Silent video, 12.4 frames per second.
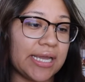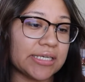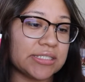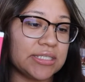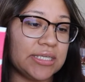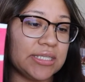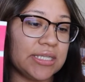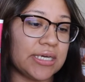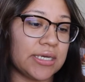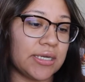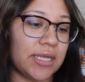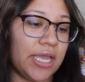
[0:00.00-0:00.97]
actually
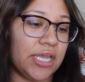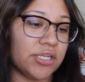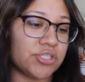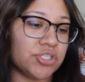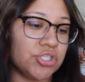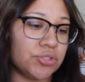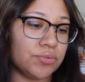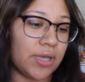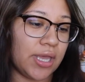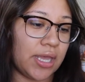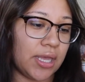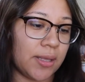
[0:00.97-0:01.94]
the
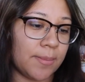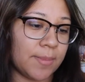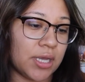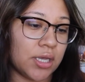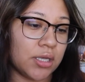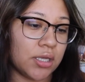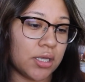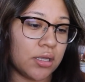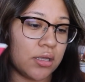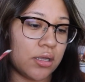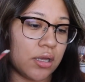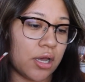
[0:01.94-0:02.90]
HUM
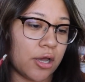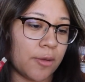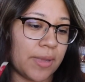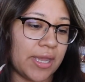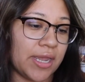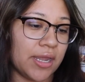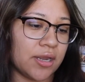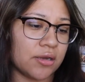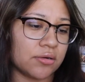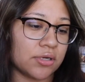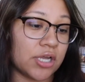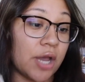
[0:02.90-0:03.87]

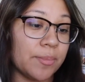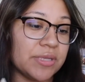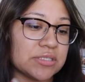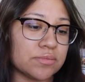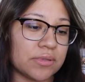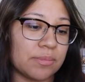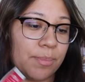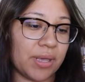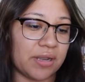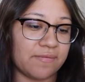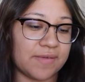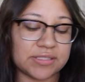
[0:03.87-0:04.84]
hair gummies with
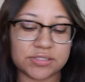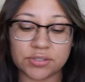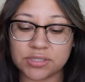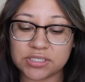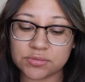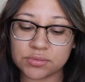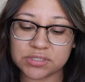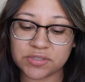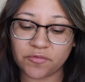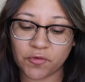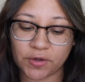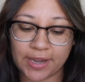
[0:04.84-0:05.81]
benefits. So this one's
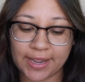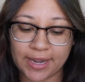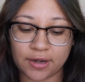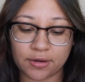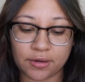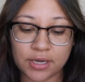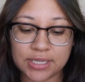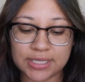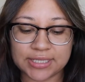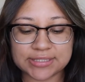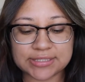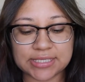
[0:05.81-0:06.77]
for hair.
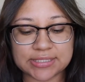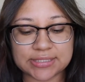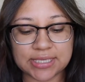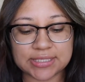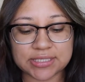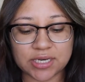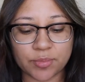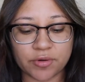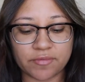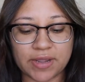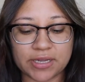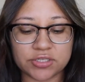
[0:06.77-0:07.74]
It states that it's going to
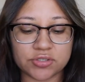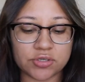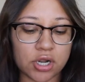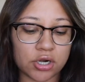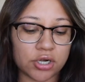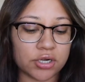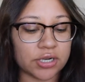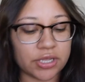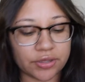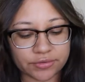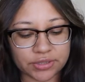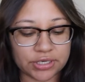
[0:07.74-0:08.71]
provide stronger,
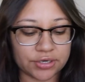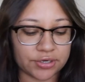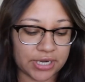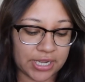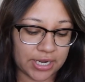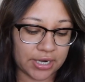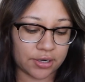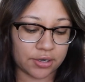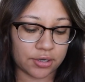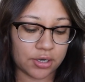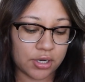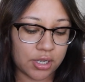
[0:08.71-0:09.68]
healthier
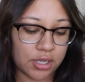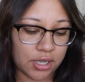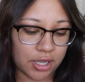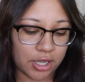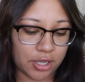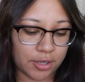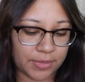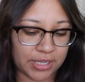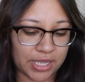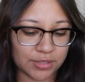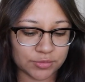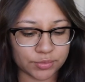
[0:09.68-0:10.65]
hair.
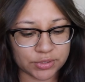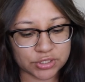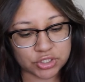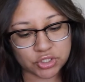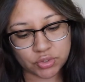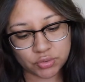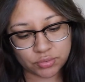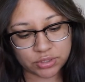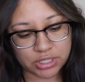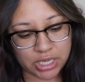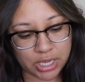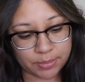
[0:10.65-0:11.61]
It comes with
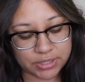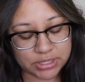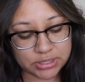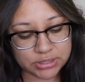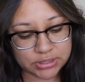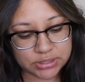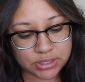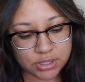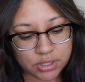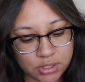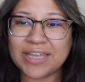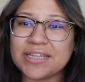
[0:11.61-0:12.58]
2 gummies.
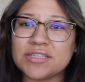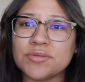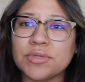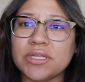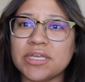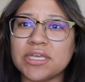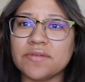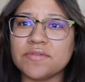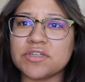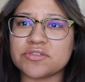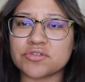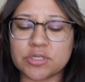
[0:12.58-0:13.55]
It doesn't really
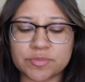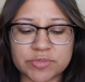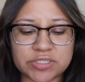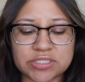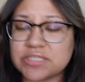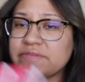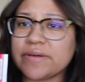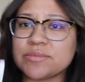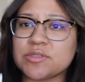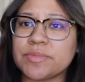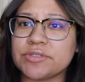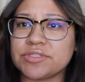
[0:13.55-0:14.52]
give descriptions if I'm
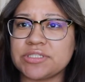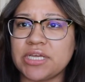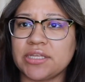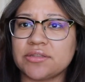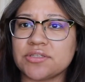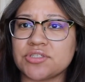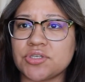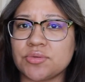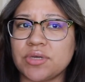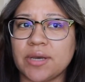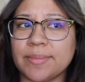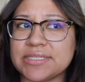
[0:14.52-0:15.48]
supposed to take the
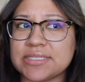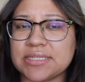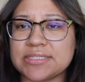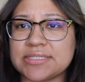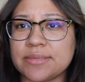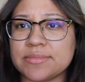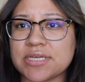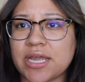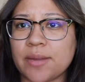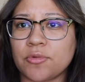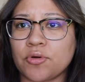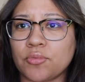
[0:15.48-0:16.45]
2 gummies at the same
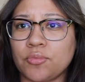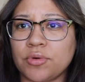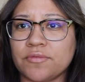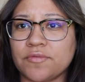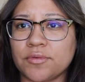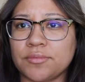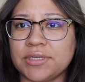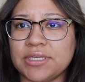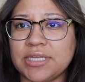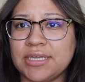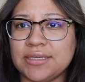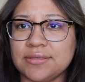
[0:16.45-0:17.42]
time or one for one
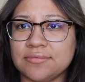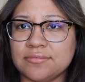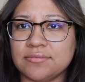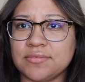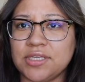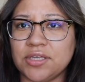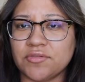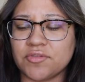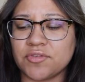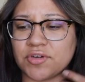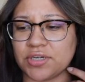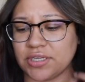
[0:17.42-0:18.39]
day and the other
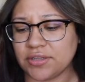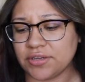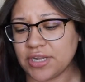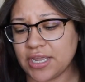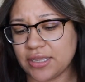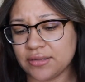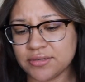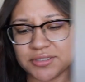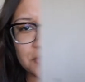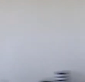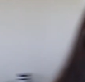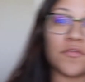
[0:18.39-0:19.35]
for another day.
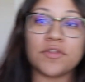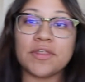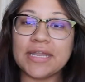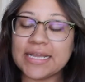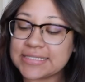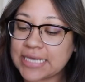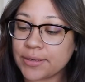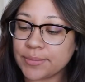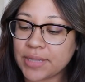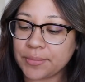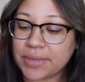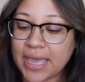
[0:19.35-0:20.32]
For the next
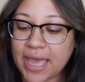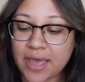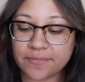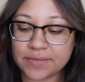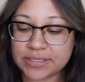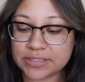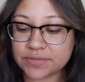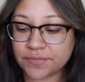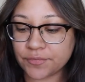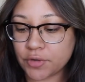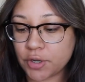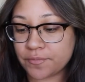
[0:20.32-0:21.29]
item that we have is
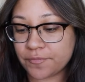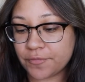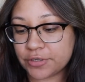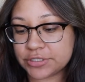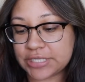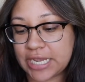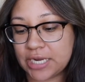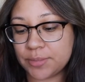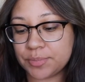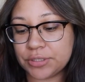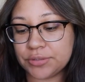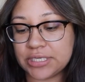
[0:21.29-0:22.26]
from First
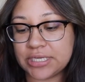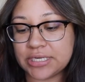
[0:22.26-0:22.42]
Aid Beauty,